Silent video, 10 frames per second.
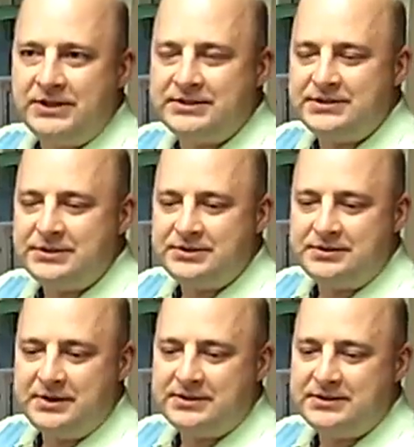This is
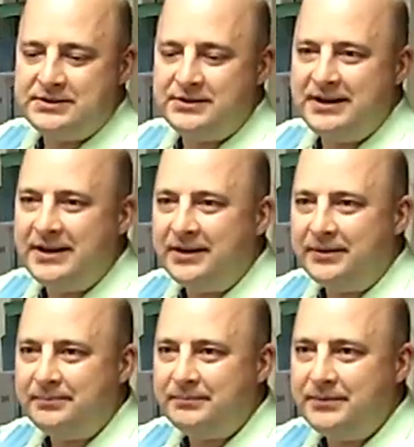your
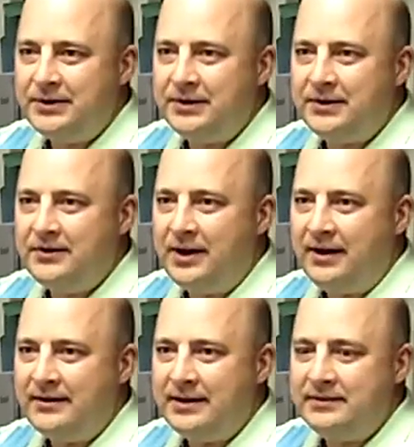deal. You're going to go
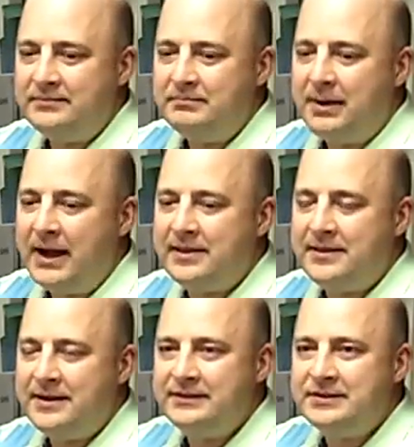out and buy
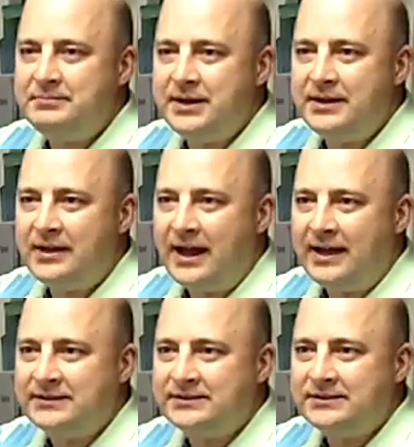things in big
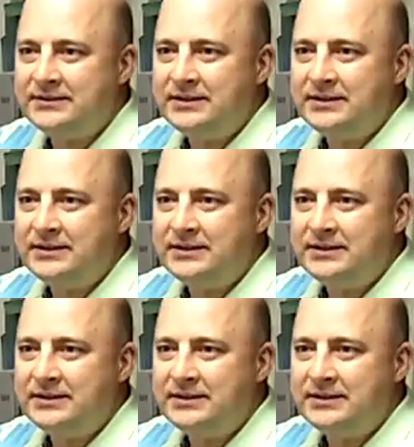lots